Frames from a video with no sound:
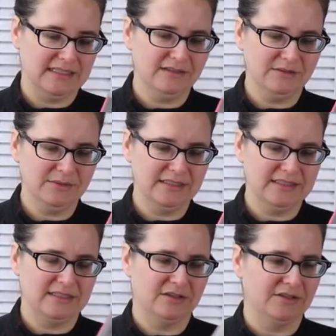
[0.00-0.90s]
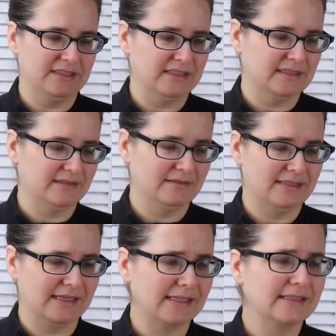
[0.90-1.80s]
I don't know, what do they call these?
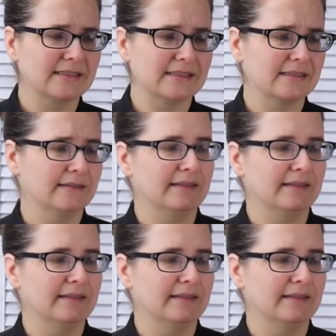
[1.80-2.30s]
Zines?